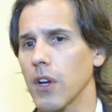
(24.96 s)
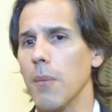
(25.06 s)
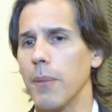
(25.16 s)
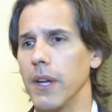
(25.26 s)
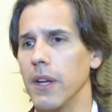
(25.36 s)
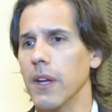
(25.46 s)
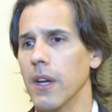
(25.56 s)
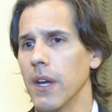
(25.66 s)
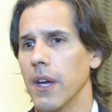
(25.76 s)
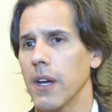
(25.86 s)
The company
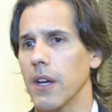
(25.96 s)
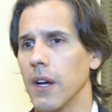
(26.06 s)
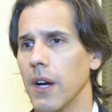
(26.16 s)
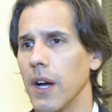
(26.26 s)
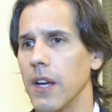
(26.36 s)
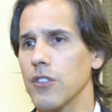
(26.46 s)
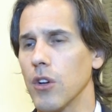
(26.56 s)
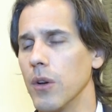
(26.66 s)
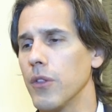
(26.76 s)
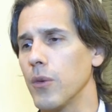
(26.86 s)
uh, is
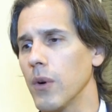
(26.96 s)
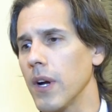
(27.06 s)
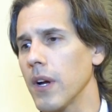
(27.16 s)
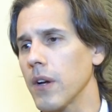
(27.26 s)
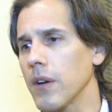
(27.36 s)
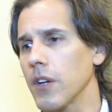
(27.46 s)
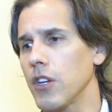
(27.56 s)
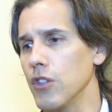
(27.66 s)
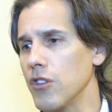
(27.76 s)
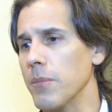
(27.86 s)
going through a
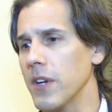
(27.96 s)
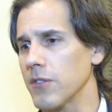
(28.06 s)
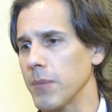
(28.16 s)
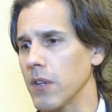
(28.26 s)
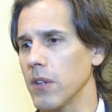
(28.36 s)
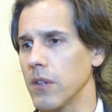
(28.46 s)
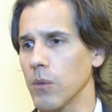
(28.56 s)
huge investment,